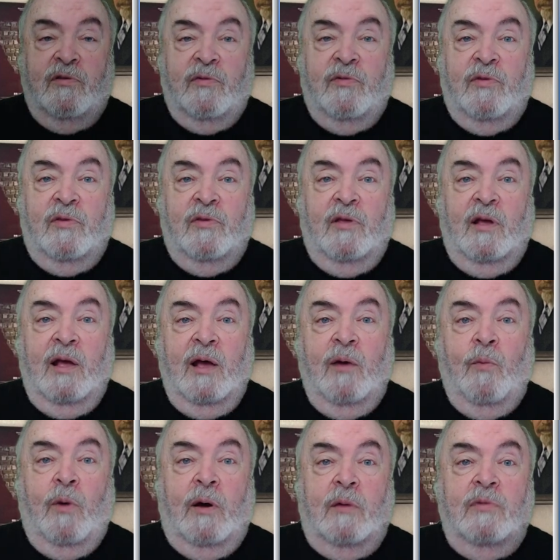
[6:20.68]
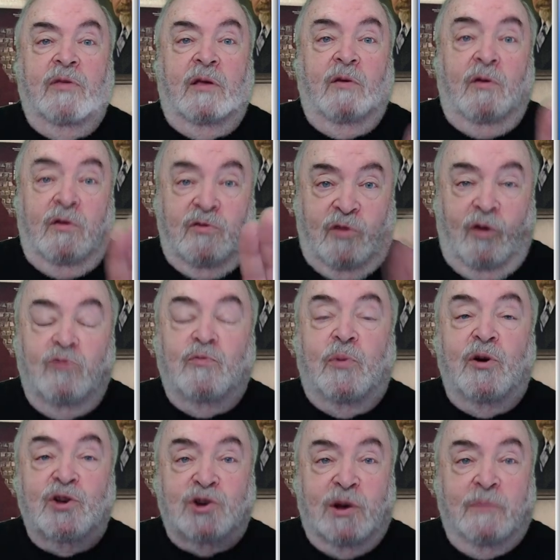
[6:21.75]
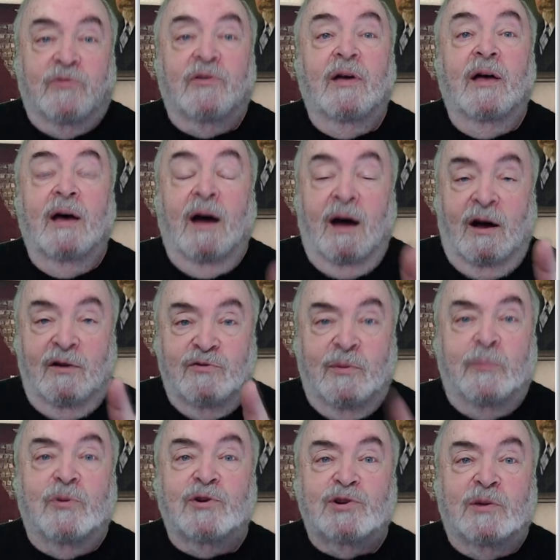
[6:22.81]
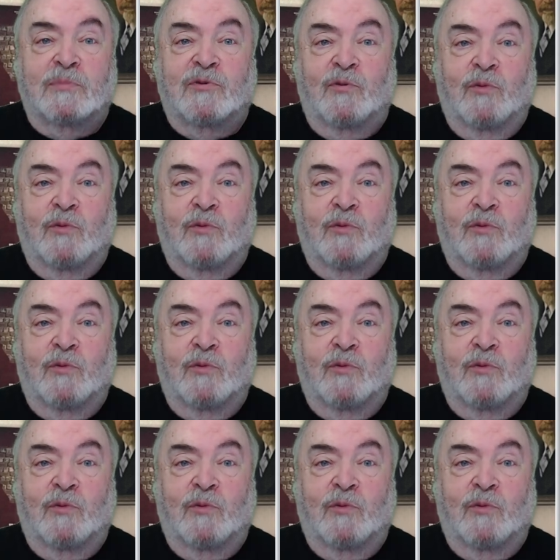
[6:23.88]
push-ups. What the the push-ups? 100 push-ups a